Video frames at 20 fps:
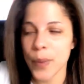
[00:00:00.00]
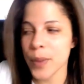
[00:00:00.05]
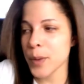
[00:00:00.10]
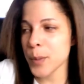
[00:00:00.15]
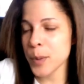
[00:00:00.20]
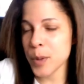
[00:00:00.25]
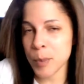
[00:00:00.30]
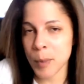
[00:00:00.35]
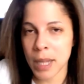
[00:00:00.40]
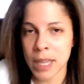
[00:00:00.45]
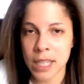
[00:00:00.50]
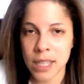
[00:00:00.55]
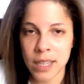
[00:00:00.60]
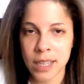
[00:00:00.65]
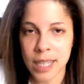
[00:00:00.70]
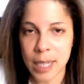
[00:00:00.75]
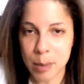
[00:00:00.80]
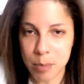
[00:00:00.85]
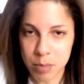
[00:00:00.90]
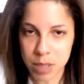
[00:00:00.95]
this was my little
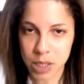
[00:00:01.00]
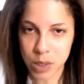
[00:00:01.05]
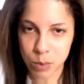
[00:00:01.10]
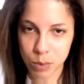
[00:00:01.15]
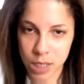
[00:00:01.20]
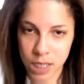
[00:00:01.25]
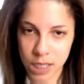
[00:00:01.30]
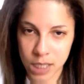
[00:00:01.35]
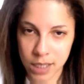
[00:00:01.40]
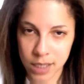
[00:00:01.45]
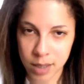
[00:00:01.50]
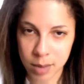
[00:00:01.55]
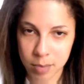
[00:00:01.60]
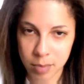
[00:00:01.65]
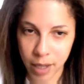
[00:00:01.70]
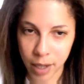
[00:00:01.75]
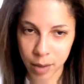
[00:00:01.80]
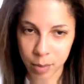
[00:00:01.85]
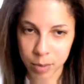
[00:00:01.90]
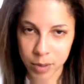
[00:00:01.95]
in-between clip.
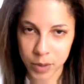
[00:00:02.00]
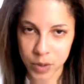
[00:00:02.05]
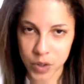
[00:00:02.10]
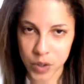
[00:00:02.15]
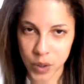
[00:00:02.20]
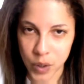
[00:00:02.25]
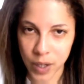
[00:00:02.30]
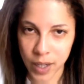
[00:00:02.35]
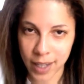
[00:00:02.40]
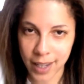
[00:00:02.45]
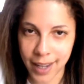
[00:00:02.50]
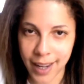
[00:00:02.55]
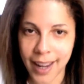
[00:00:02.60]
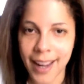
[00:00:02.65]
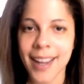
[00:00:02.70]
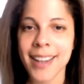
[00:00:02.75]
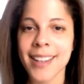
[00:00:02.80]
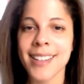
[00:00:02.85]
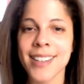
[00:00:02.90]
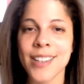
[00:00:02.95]
I hope you enjoy,
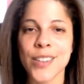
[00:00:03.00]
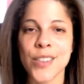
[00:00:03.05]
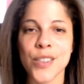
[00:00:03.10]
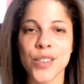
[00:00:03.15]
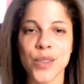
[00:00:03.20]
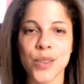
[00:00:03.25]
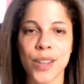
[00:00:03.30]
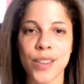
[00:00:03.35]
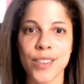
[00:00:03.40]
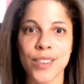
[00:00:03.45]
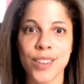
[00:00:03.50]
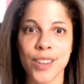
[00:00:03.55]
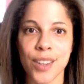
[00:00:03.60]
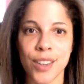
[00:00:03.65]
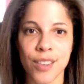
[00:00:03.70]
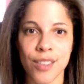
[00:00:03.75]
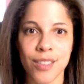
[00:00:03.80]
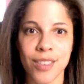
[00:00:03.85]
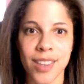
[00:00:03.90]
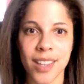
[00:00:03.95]
and here's the rest
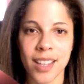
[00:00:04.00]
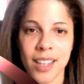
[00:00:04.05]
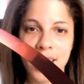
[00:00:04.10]
of the